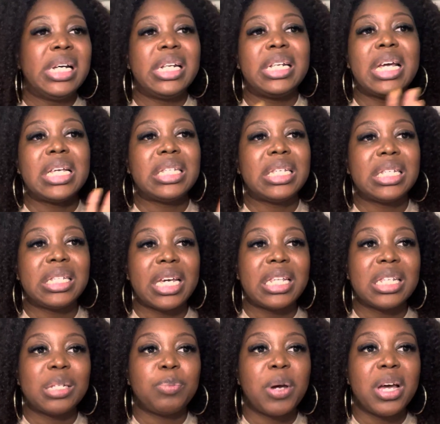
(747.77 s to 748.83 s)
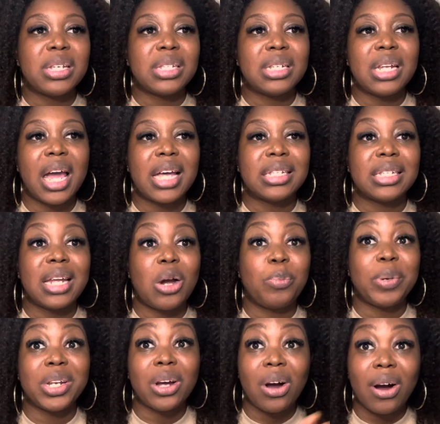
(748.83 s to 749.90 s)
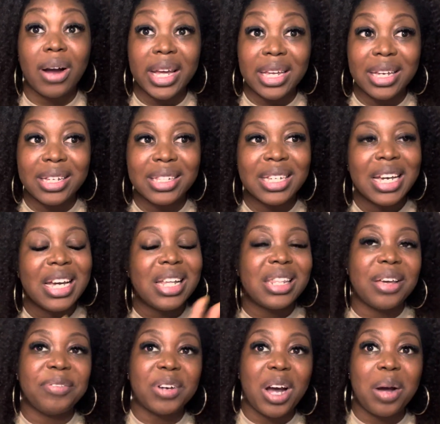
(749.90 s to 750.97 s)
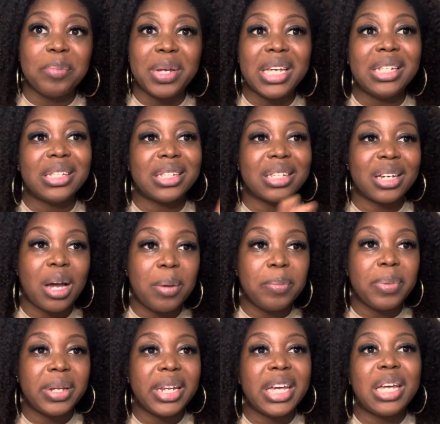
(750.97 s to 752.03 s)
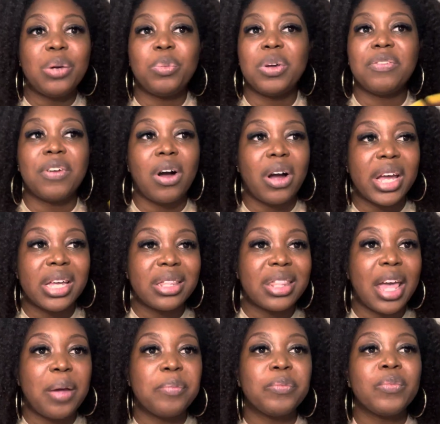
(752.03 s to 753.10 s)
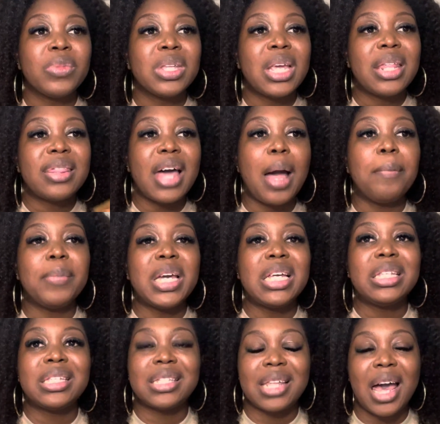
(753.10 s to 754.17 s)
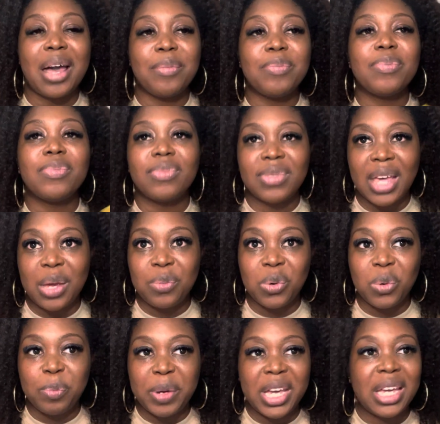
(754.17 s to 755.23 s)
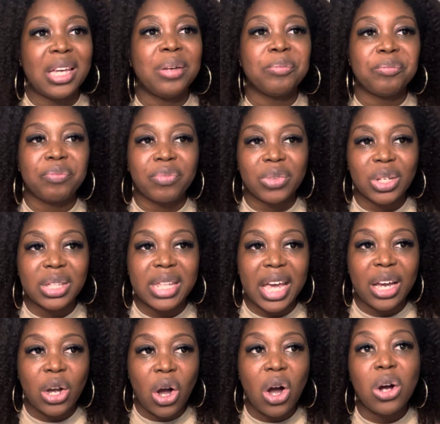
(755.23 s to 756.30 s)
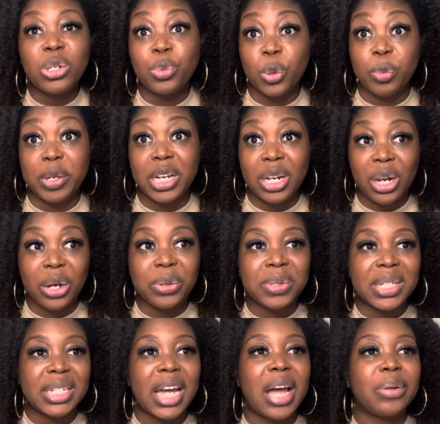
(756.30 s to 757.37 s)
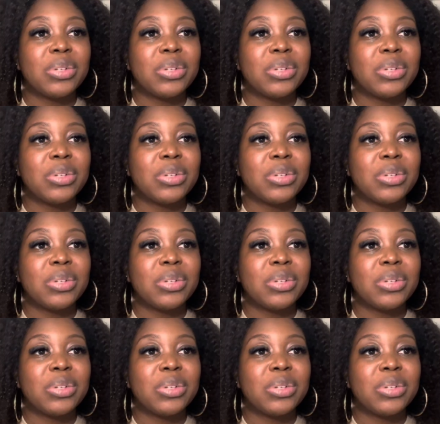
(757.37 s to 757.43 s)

let's just say this person has now been hired. They've come into the company, we've hired them. That means that their card will be closed down.